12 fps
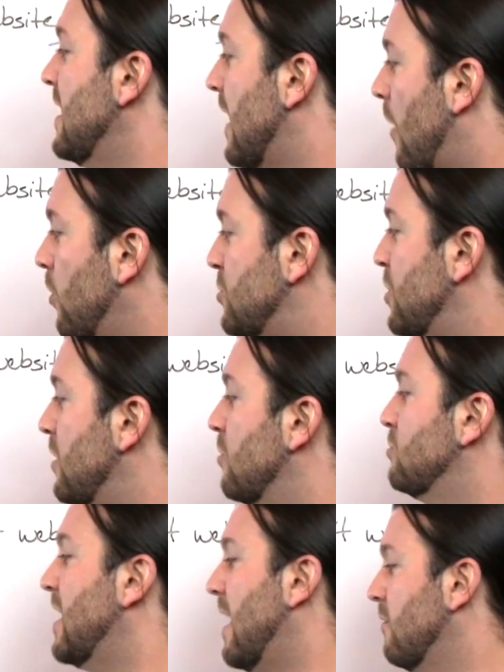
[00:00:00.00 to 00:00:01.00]
I want you to go
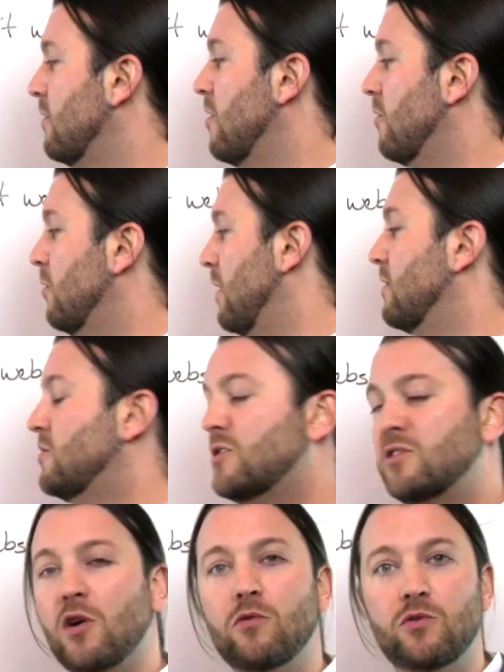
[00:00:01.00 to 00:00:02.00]
download,
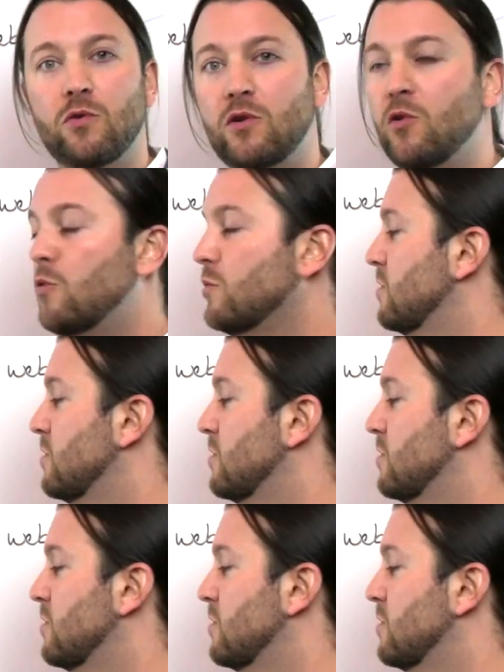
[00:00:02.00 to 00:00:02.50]
just go do a Google